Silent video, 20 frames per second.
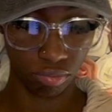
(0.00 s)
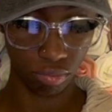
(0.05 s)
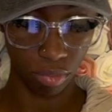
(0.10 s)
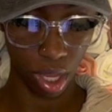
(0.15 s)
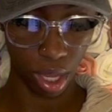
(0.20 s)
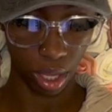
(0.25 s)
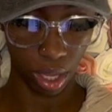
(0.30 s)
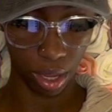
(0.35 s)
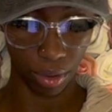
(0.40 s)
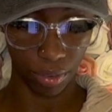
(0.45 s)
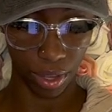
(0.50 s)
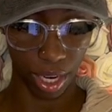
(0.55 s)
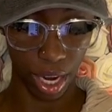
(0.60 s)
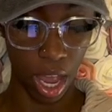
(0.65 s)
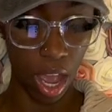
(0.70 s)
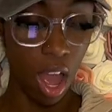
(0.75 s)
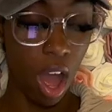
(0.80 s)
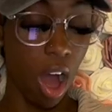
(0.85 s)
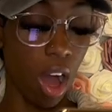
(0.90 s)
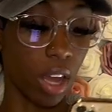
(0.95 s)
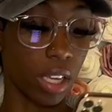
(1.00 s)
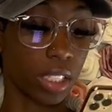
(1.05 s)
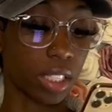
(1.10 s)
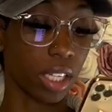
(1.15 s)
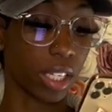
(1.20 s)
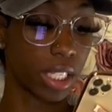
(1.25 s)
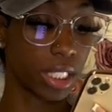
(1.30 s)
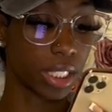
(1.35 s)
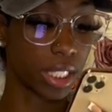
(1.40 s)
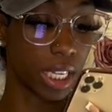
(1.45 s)
I can't find it. Oh, so
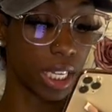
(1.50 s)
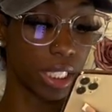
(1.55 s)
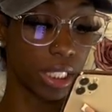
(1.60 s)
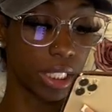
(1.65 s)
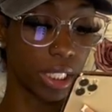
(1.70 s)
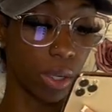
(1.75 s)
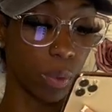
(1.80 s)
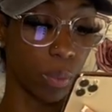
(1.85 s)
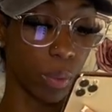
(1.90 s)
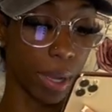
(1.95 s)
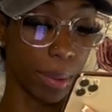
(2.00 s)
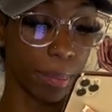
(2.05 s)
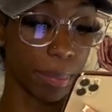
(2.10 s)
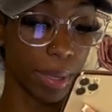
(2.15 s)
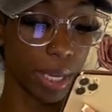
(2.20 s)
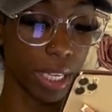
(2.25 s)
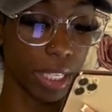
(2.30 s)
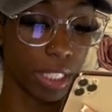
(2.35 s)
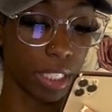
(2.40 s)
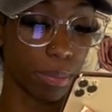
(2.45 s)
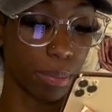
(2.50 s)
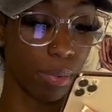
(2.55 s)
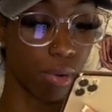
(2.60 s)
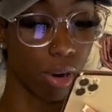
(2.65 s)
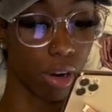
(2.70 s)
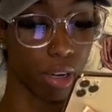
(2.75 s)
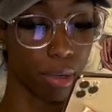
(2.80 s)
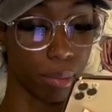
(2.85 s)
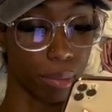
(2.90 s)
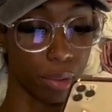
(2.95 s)
this is the One Piece
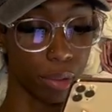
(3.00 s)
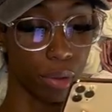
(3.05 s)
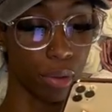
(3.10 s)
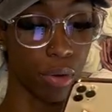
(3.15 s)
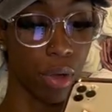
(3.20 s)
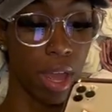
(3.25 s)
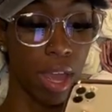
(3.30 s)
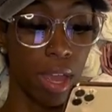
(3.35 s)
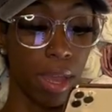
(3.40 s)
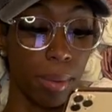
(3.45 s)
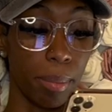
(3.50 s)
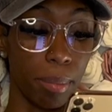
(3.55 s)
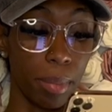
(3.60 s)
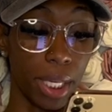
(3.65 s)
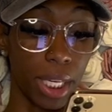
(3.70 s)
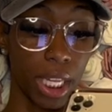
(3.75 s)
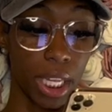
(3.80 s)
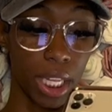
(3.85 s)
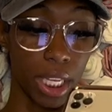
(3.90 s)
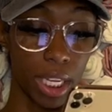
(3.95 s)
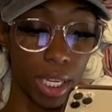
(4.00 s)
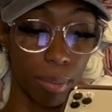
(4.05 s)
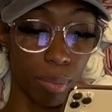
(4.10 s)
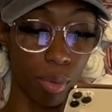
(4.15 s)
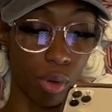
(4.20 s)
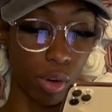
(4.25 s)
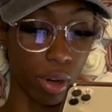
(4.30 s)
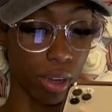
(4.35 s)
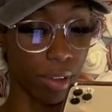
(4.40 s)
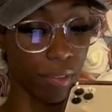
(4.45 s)
Portable Mini
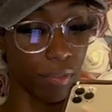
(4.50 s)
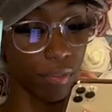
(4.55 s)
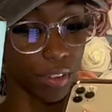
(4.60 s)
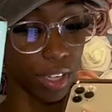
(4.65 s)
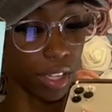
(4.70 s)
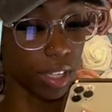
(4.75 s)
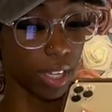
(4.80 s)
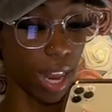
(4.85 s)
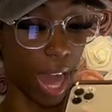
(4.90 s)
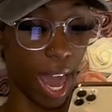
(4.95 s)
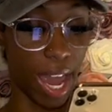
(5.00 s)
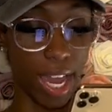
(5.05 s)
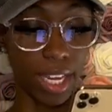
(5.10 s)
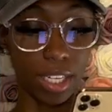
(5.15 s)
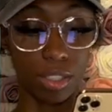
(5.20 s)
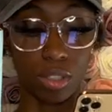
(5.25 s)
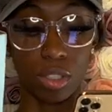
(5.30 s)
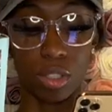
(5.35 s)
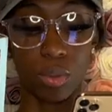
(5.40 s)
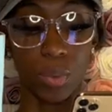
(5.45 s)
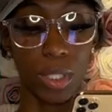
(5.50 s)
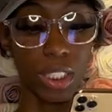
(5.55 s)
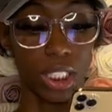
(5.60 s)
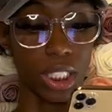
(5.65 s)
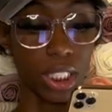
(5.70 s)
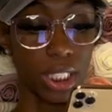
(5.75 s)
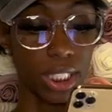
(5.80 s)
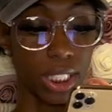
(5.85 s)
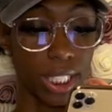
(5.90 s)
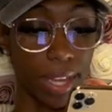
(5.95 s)
Clip-On Fill Light. This is
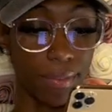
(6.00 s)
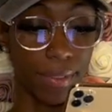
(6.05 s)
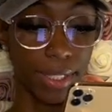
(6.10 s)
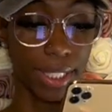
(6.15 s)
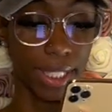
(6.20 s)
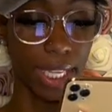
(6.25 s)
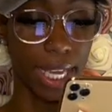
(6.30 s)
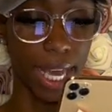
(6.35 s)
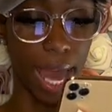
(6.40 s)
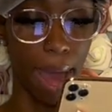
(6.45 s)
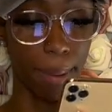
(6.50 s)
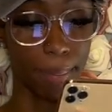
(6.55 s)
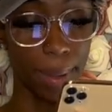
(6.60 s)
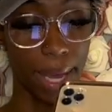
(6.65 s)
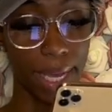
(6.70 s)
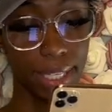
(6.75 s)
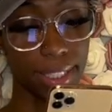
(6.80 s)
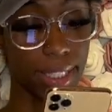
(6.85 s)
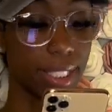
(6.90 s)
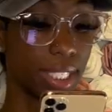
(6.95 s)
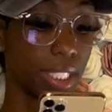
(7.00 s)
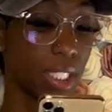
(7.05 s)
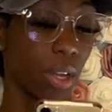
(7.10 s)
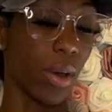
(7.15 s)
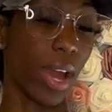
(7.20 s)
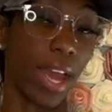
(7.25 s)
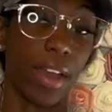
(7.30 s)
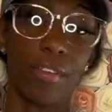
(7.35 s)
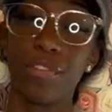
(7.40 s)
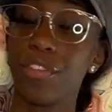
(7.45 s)
originally 17 I paid
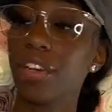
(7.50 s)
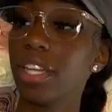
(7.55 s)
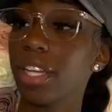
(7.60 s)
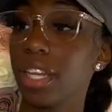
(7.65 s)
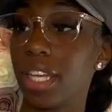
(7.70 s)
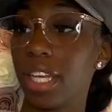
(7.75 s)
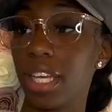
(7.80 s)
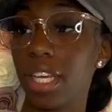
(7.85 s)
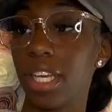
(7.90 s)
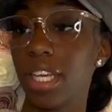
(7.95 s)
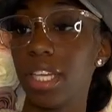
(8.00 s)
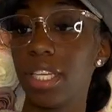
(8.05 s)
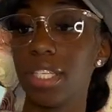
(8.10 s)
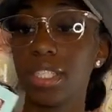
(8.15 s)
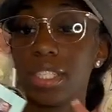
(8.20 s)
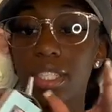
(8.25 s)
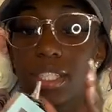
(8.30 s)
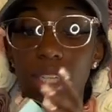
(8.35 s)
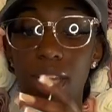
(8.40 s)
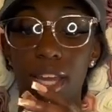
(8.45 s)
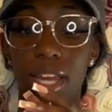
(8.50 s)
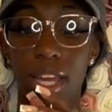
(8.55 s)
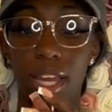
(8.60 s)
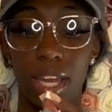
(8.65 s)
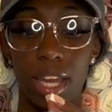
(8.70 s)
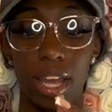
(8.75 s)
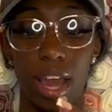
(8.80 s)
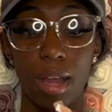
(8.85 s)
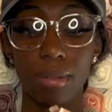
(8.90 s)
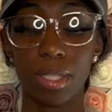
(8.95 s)
608 for these.
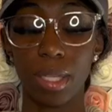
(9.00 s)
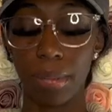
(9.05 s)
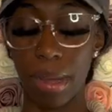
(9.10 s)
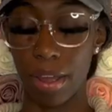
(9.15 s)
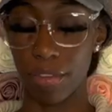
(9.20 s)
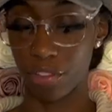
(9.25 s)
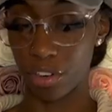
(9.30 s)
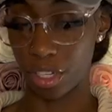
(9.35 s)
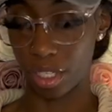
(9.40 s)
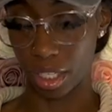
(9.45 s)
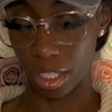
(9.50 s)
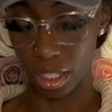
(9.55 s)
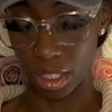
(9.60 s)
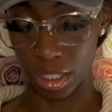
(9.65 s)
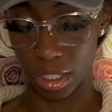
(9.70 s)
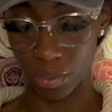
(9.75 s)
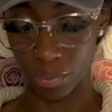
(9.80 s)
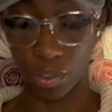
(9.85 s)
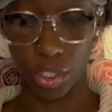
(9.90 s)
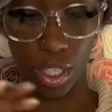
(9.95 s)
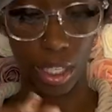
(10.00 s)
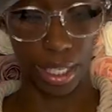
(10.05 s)
And I'm sorry for these for